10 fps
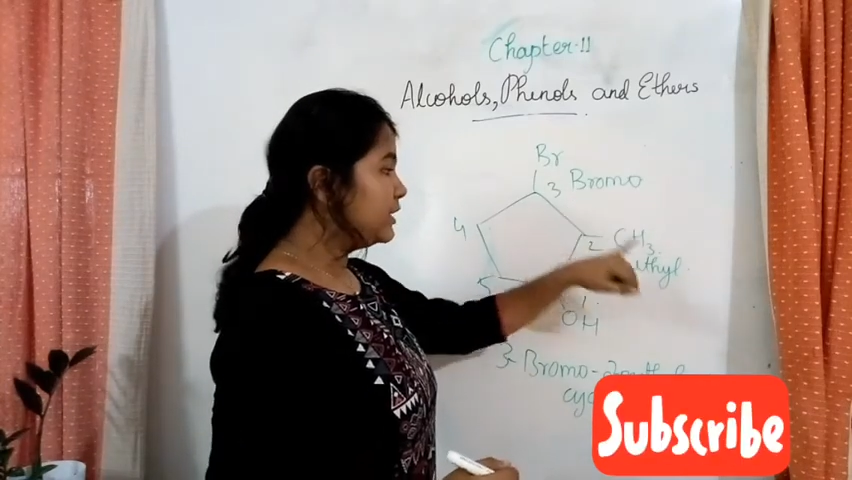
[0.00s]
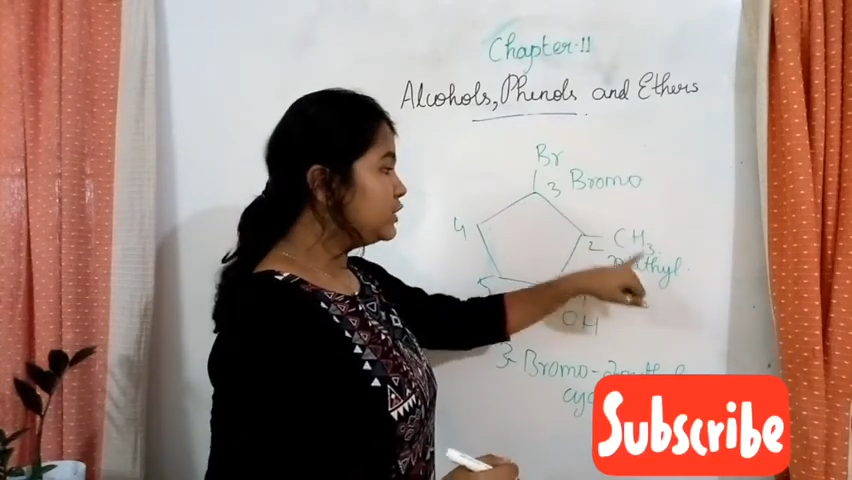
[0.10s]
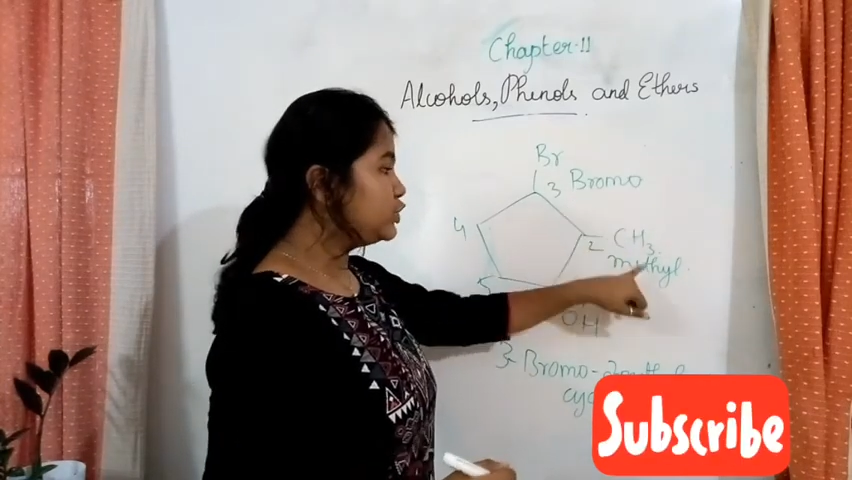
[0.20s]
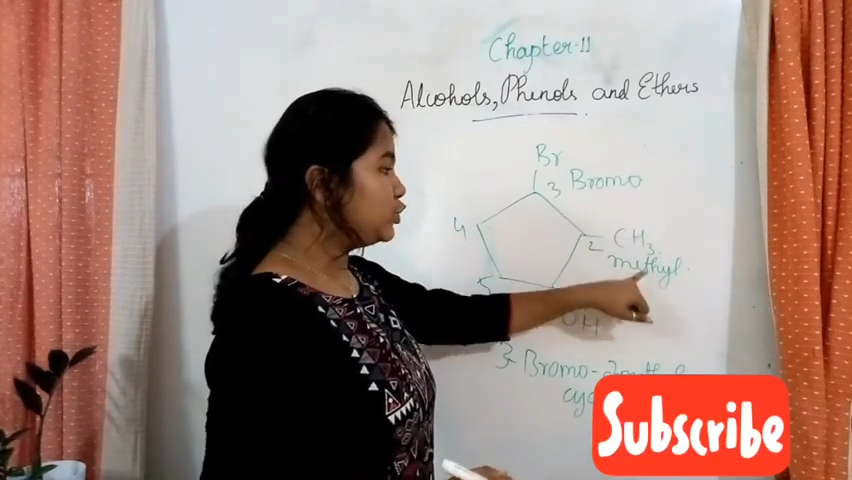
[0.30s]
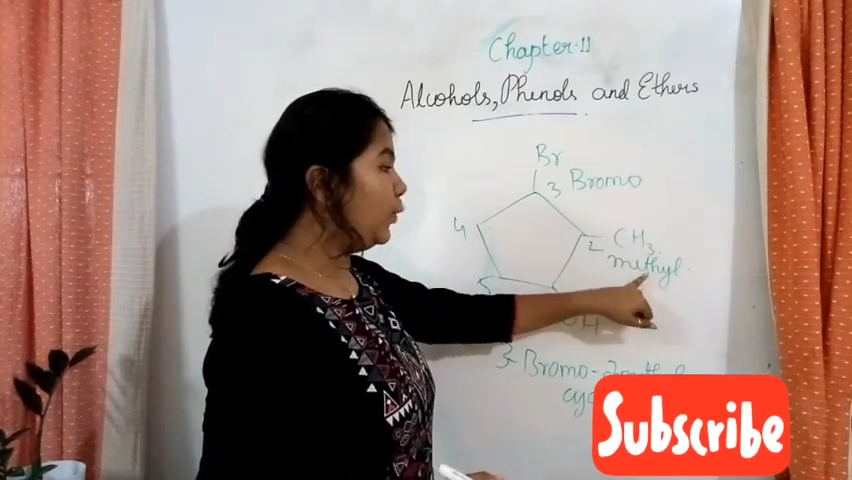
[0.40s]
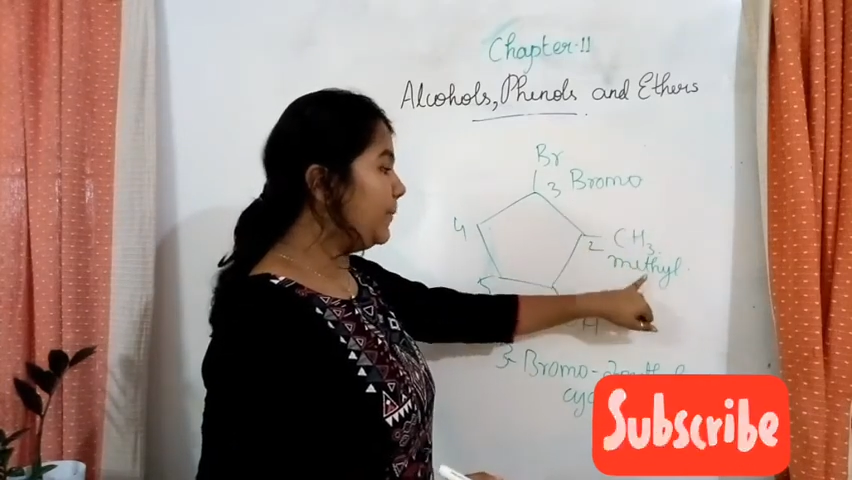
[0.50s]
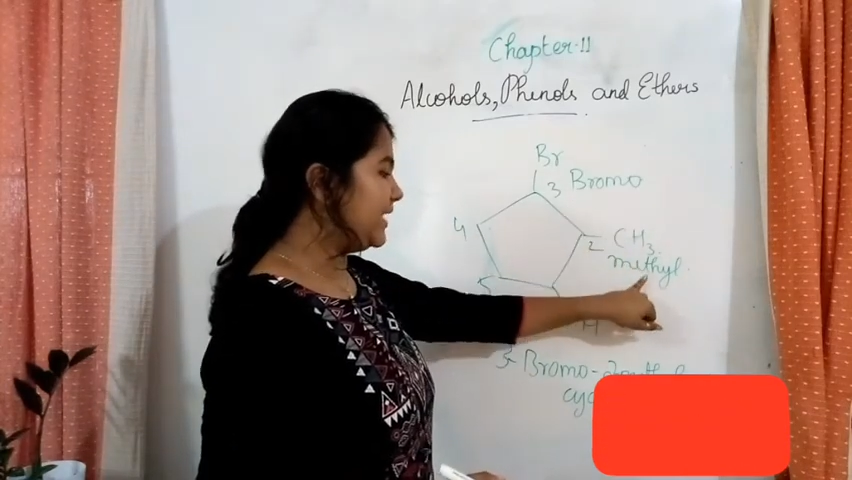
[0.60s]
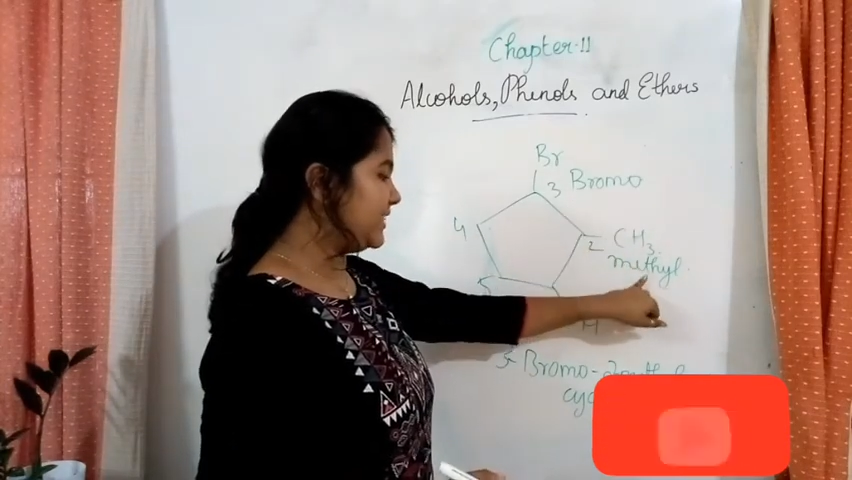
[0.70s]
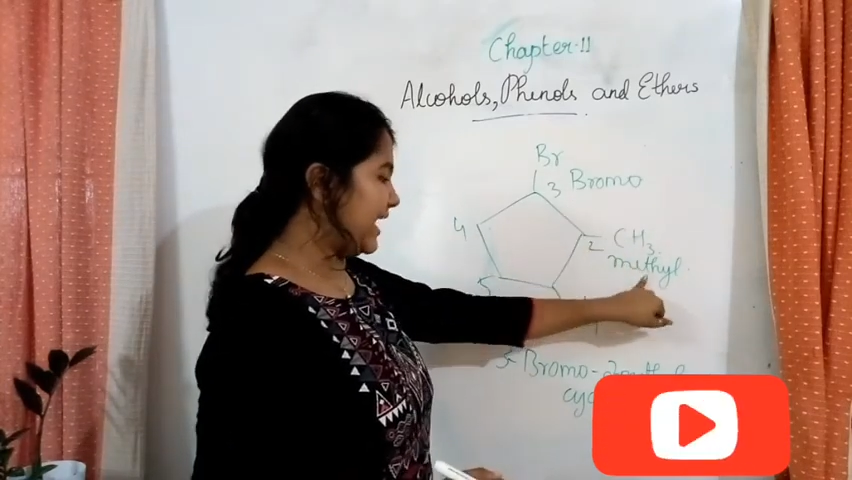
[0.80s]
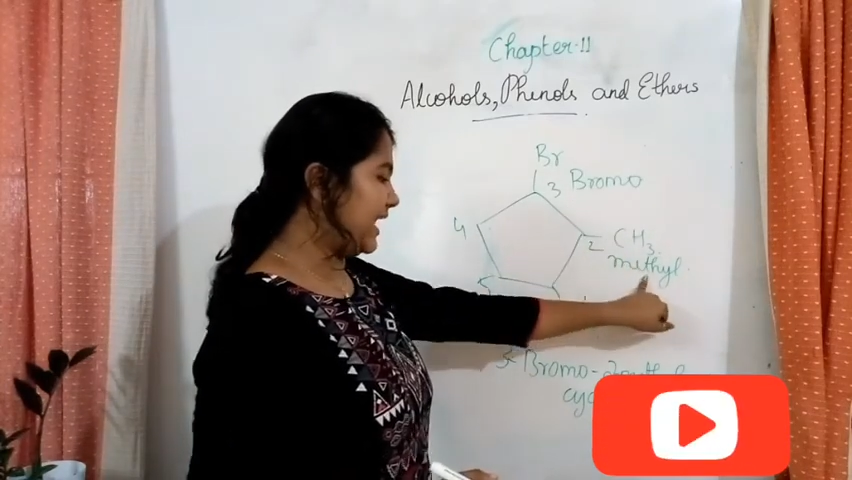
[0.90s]

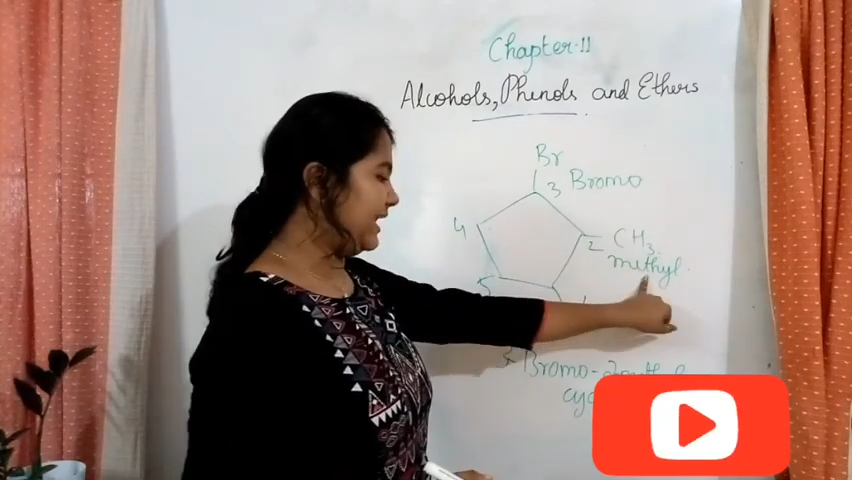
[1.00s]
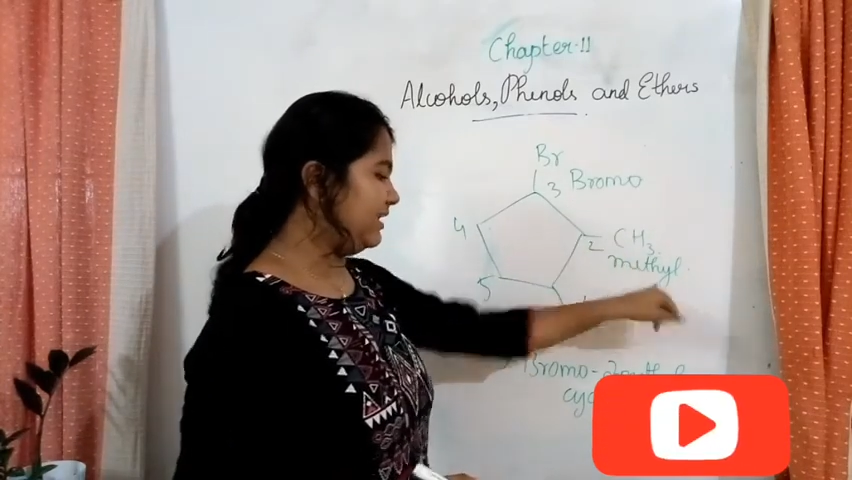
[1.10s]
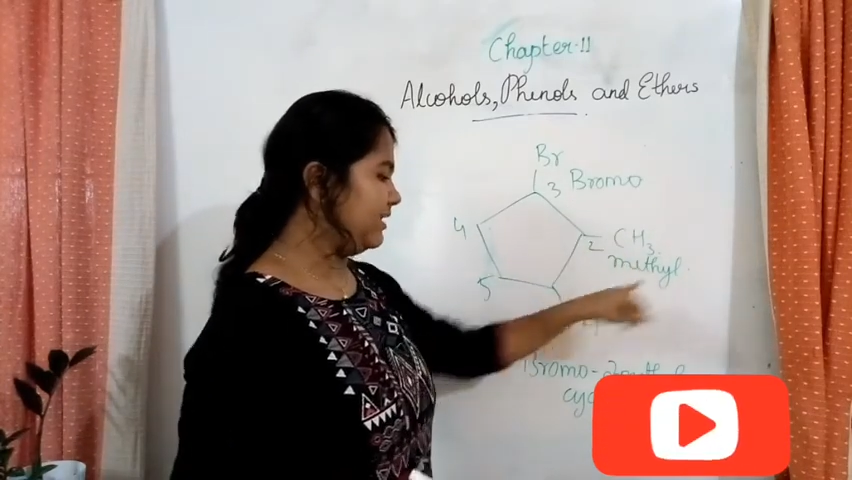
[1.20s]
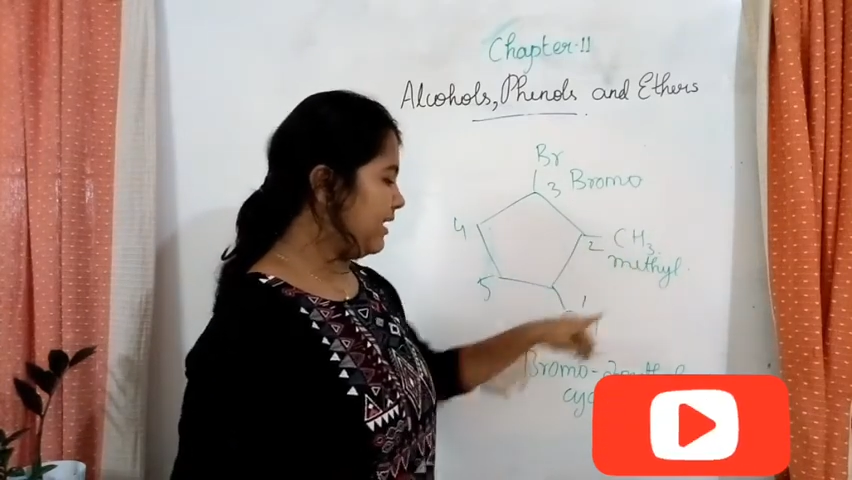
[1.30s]
2-methyl,